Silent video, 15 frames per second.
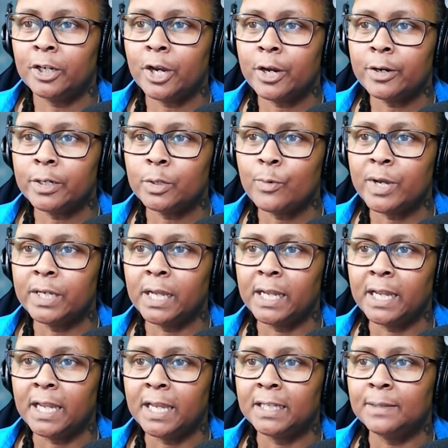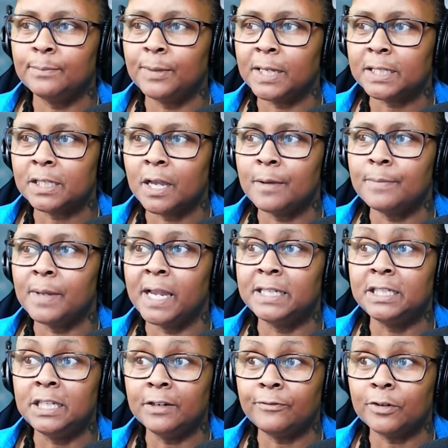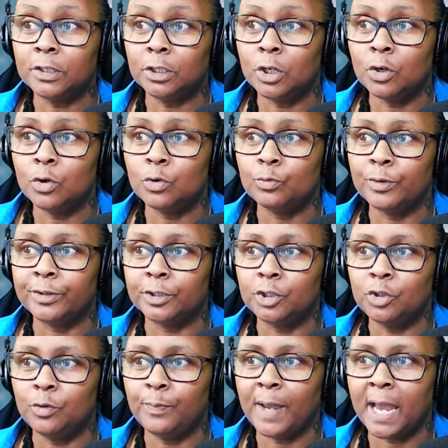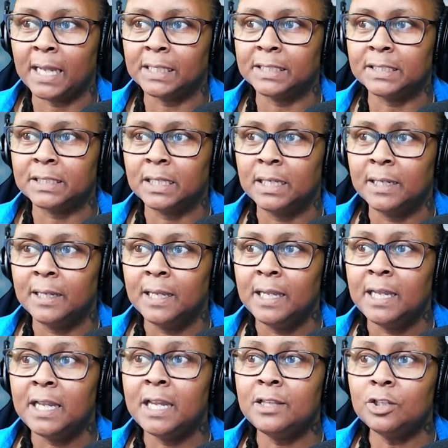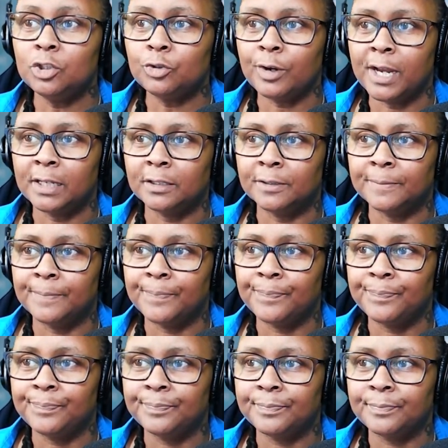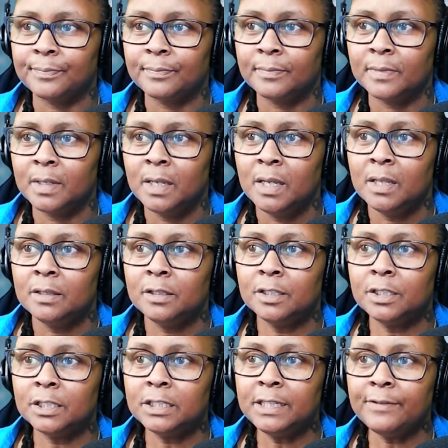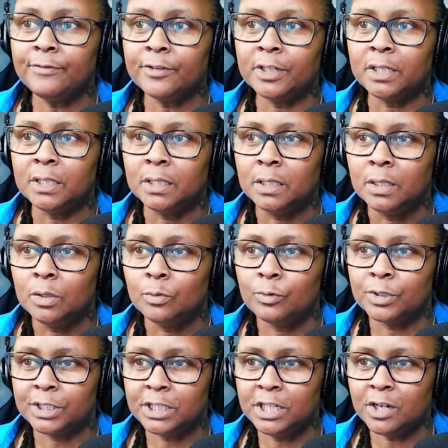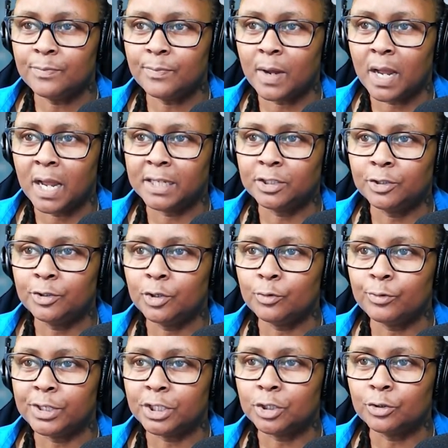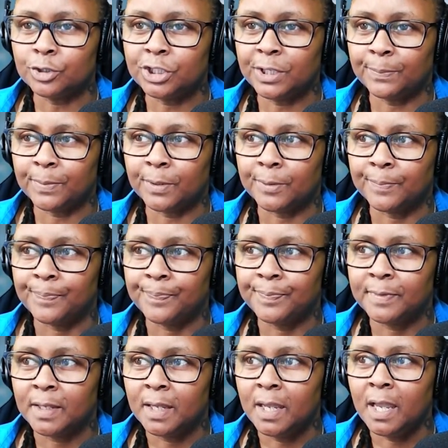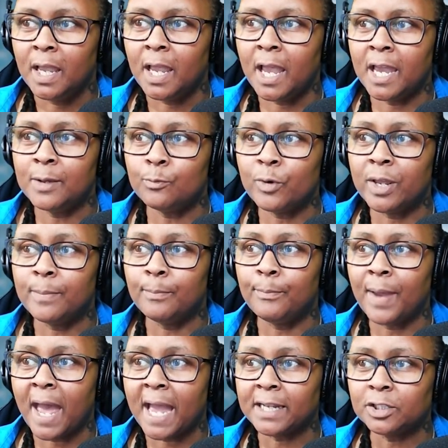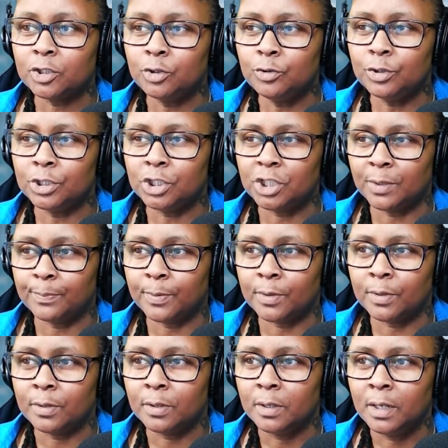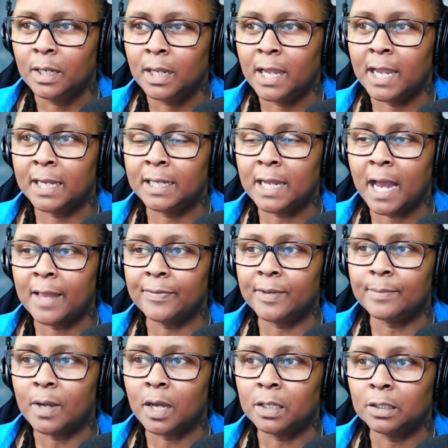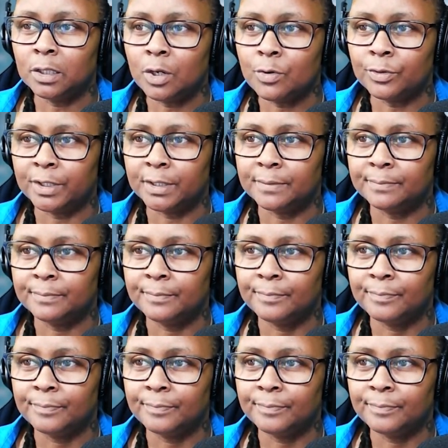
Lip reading: The carrier went ahead and picked up a different load with the 2 pallets in the trailer. The delivery was nearby to the original shipper and went back to the shipper and got them unloaded.